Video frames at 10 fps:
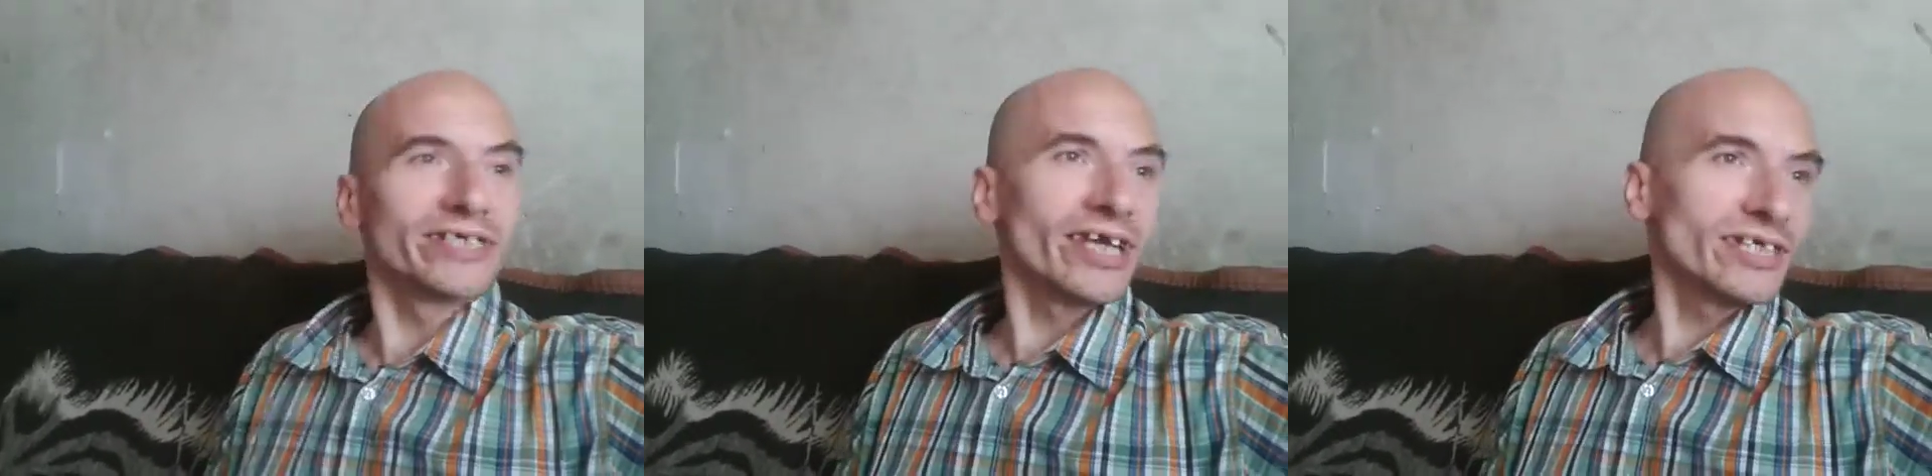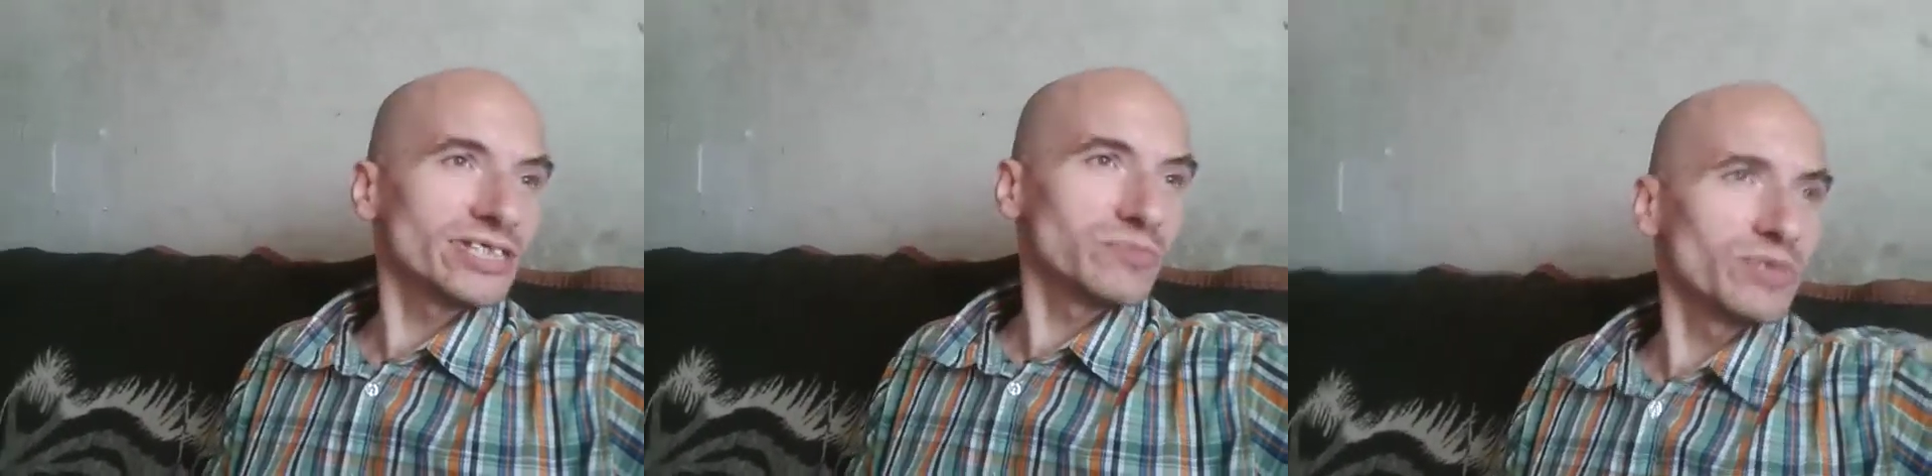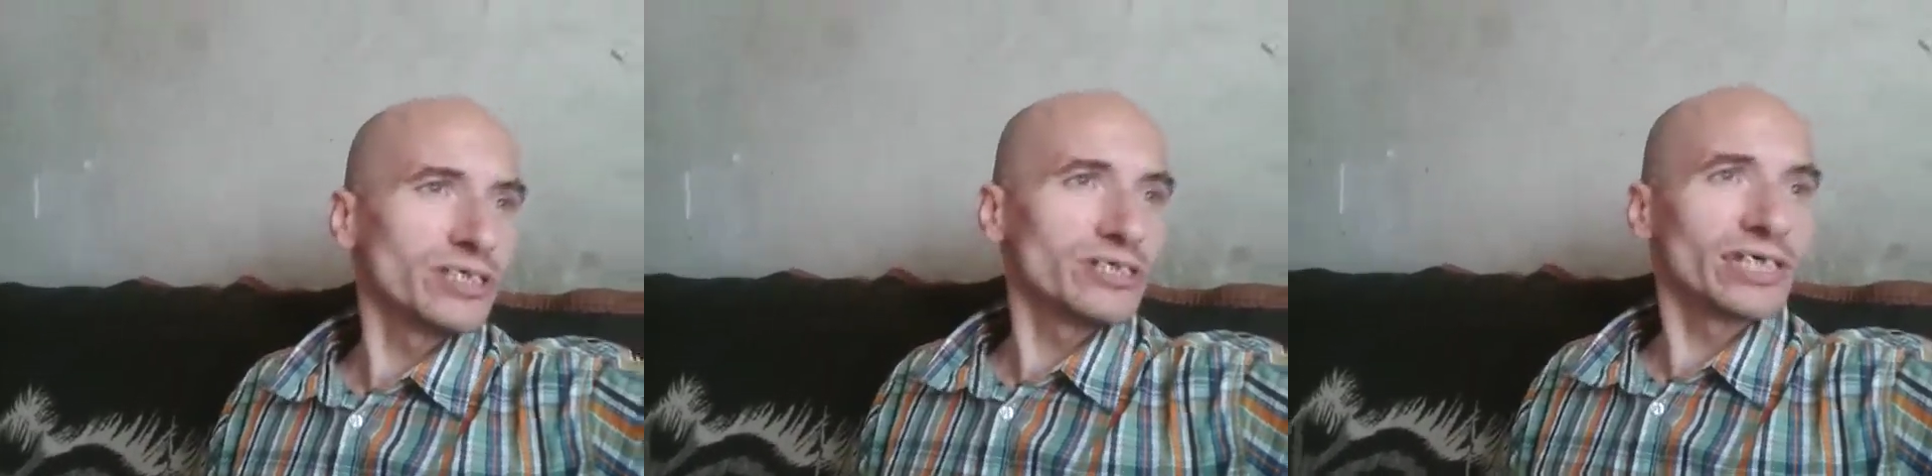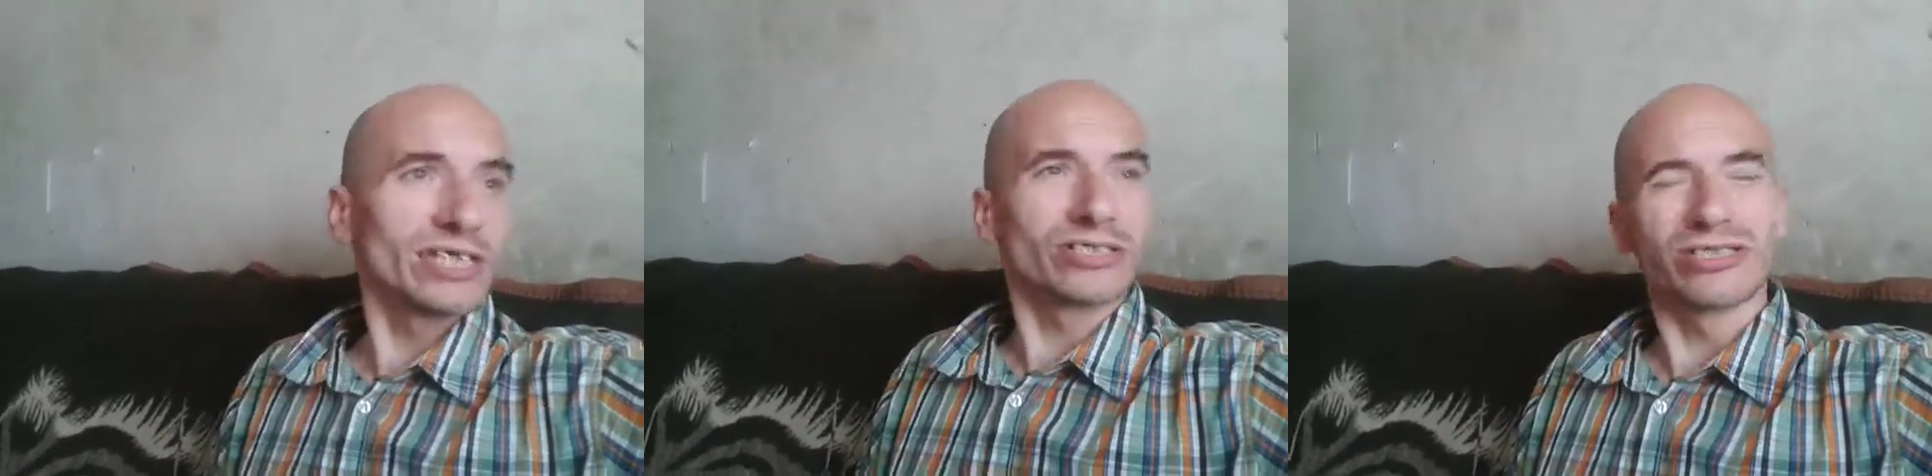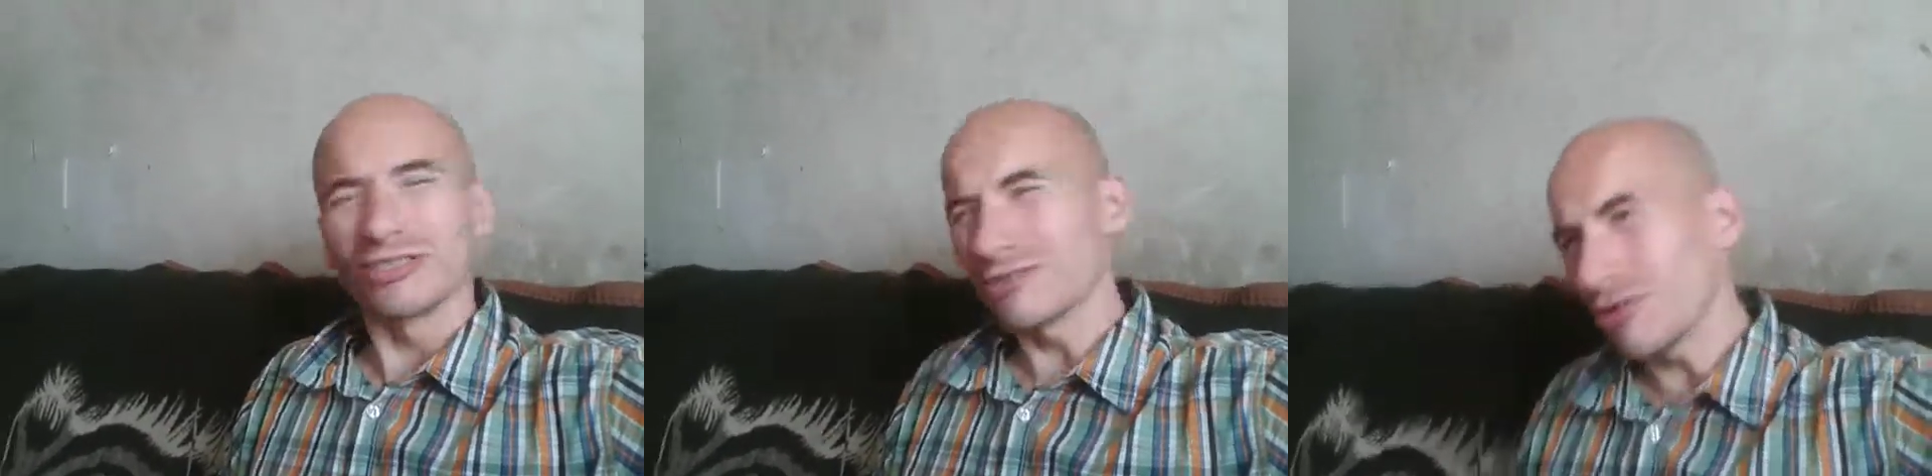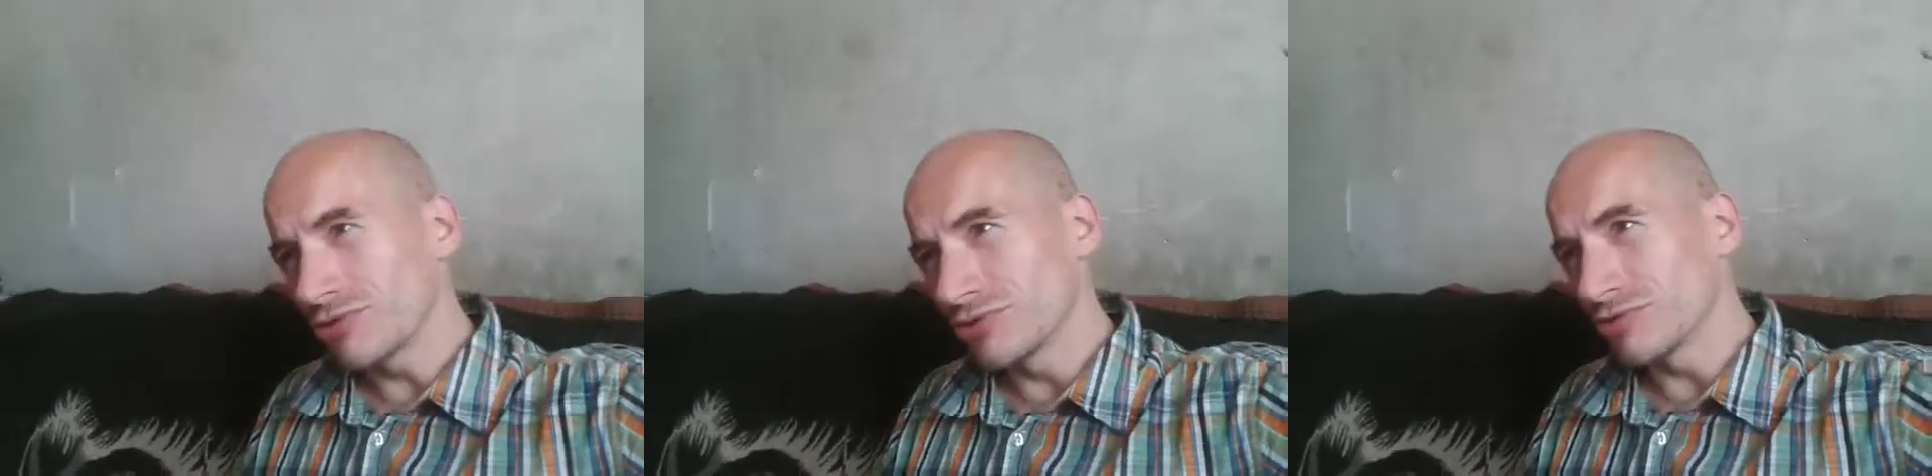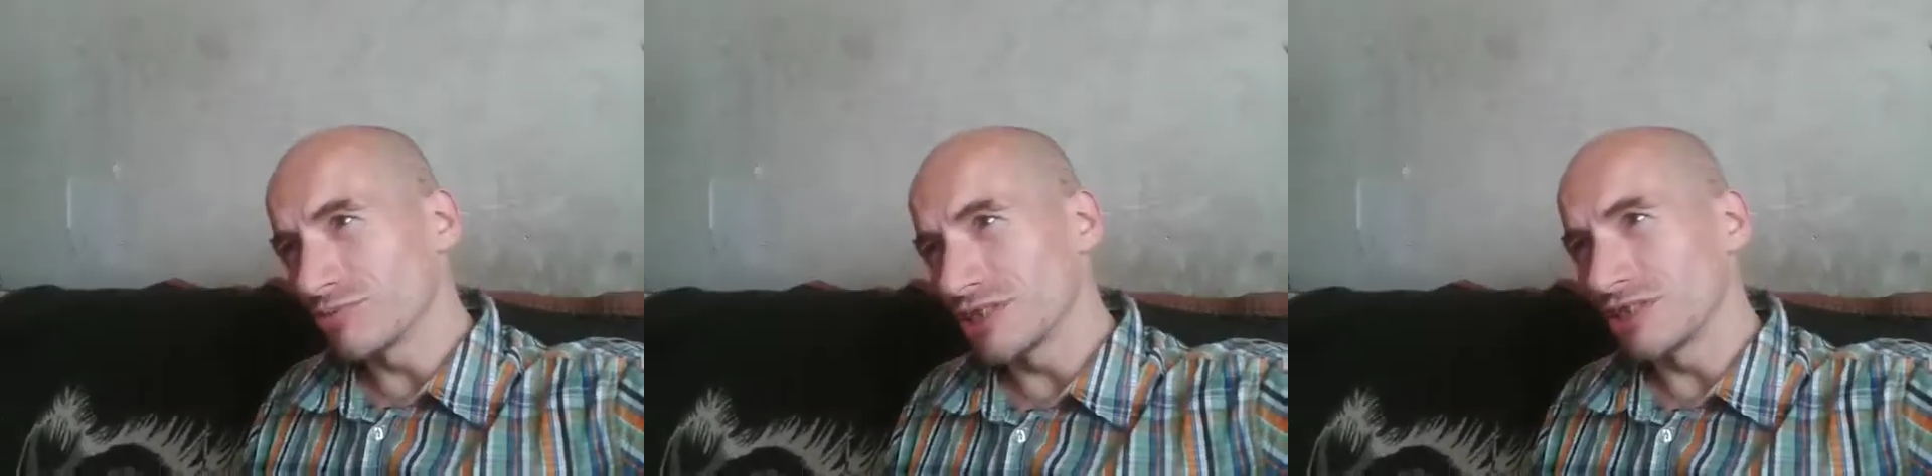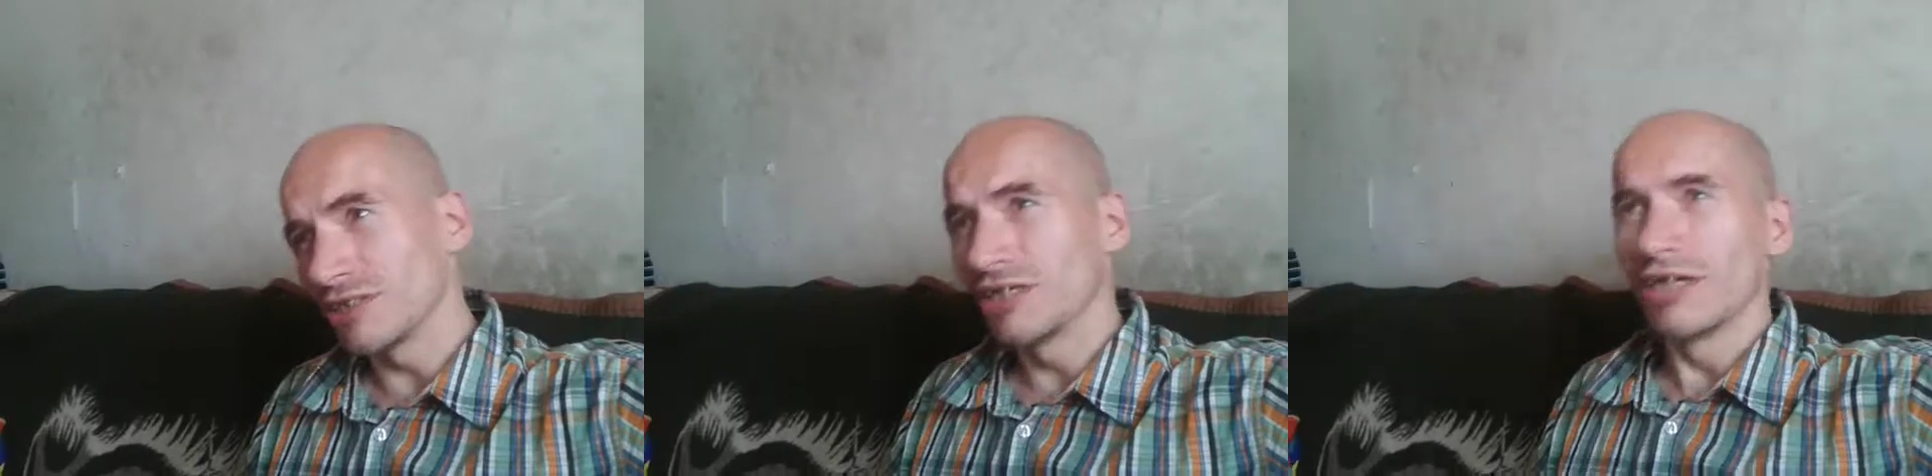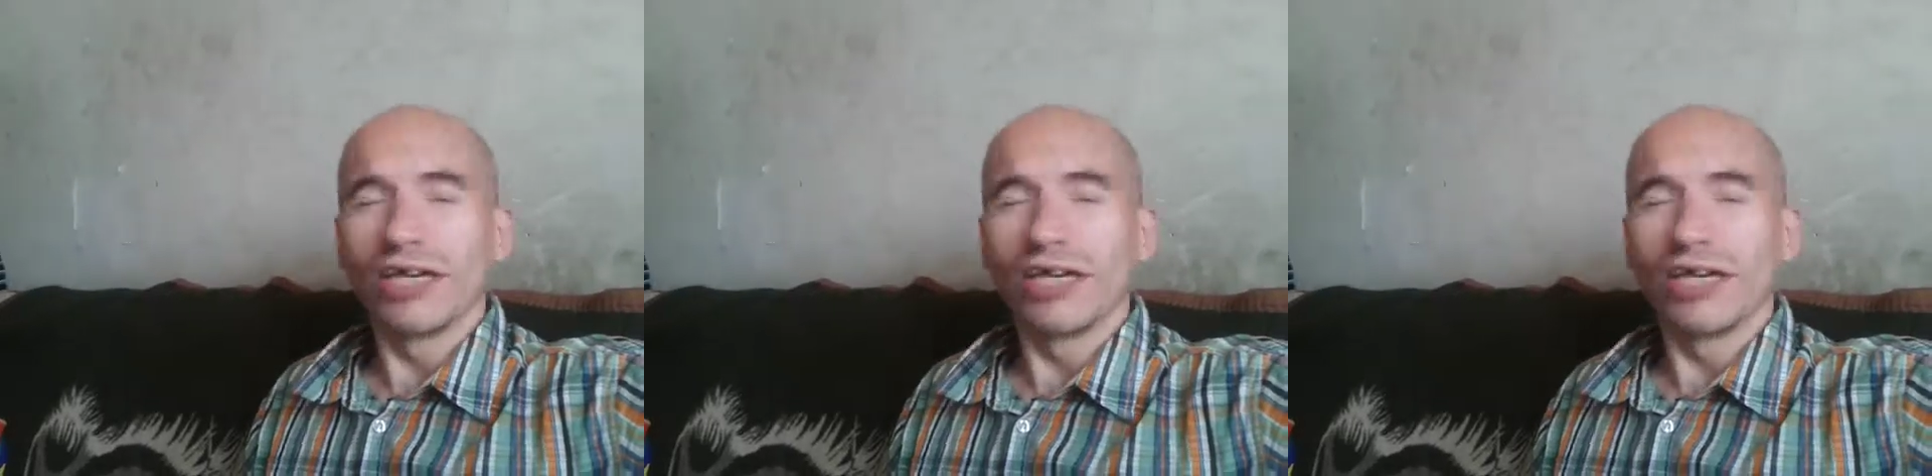against me that she talked to me